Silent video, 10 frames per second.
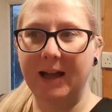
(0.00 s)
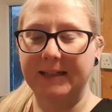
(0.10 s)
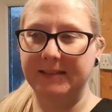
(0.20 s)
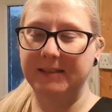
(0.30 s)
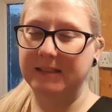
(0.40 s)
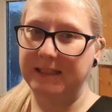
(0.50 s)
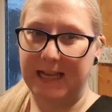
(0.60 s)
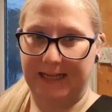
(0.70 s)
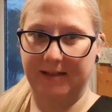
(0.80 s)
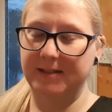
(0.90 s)
And
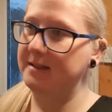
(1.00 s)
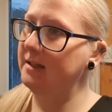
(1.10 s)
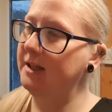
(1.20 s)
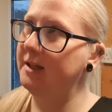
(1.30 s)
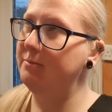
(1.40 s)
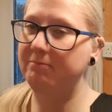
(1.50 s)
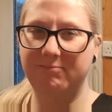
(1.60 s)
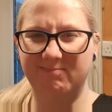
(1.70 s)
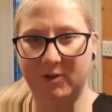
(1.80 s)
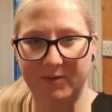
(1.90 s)
yes, um,
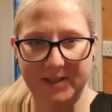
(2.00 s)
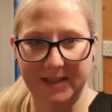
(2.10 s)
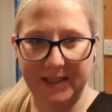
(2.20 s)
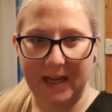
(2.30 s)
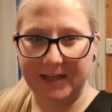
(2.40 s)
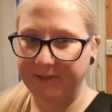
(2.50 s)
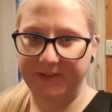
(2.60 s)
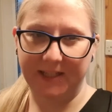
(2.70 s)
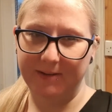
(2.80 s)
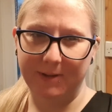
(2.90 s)
obviously I can
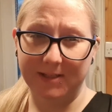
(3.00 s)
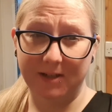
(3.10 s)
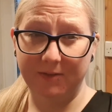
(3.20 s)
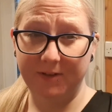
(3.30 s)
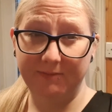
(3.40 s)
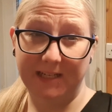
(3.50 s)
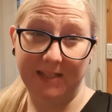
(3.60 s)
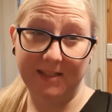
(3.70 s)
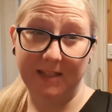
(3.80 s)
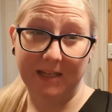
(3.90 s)
feel it in myself that
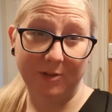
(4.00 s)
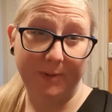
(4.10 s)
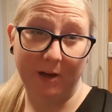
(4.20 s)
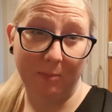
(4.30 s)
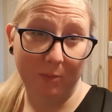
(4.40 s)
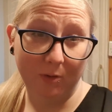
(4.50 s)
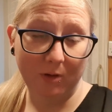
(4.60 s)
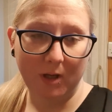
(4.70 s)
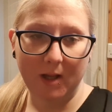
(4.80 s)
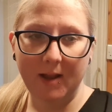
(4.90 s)
realistically I should be a lot more.
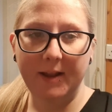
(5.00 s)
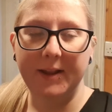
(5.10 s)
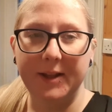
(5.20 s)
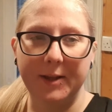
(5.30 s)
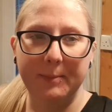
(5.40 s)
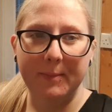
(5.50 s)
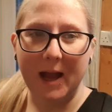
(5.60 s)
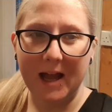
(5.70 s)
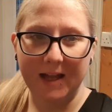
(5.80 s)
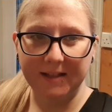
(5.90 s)
Um,
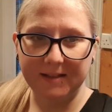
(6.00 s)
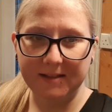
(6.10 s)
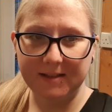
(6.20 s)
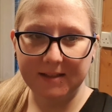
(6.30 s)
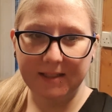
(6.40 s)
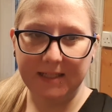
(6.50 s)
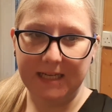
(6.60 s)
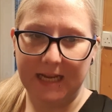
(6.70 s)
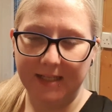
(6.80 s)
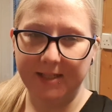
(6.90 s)
and
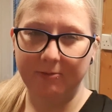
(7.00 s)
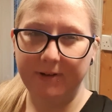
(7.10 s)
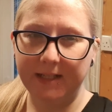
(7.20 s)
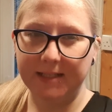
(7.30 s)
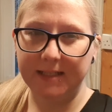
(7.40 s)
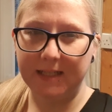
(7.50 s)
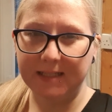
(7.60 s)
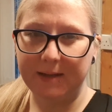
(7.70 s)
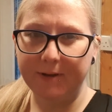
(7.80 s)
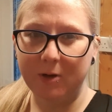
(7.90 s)
yeah, so realistically, the
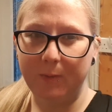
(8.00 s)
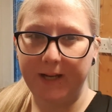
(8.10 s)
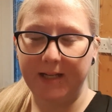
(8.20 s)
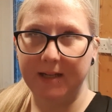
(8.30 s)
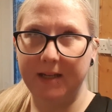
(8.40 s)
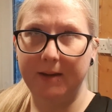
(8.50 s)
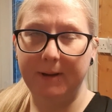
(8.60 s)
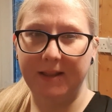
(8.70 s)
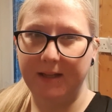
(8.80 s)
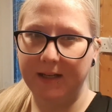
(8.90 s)
last time I got weighed, um,
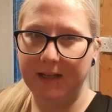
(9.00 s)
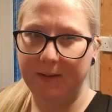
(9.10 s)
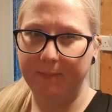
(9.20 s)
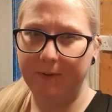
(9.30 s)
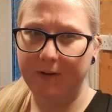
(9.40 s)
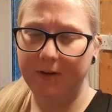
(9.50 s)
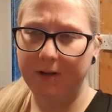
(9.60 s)
I think I'm